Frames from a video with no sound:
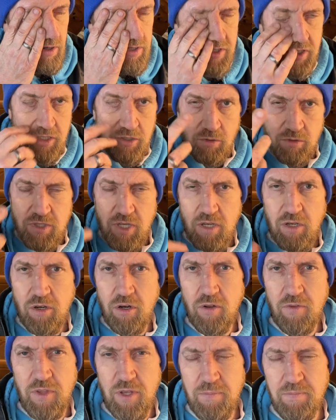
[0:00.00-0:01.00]
And she's also
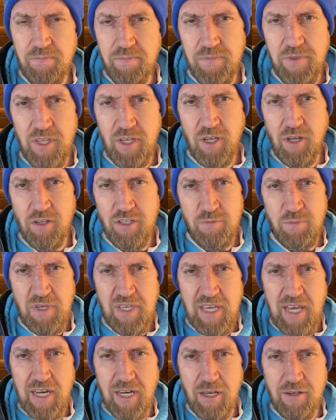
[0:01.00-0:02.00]
got the cosmic
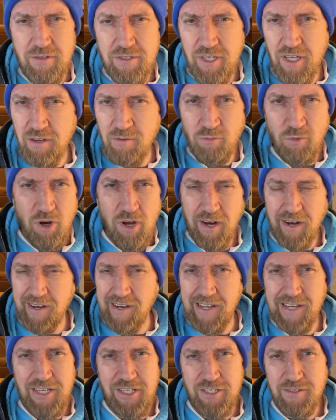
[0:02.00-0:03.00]
yellow. So what a
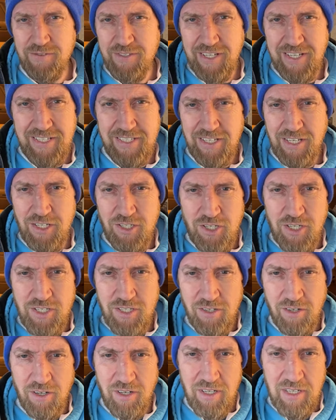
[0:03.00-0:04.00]
collection of TT she's
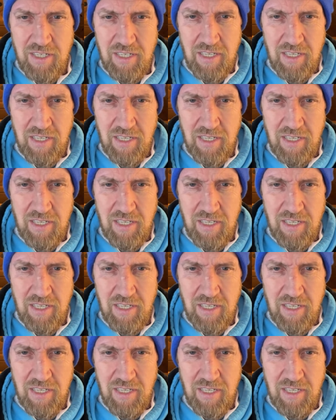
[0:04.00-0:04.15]
got.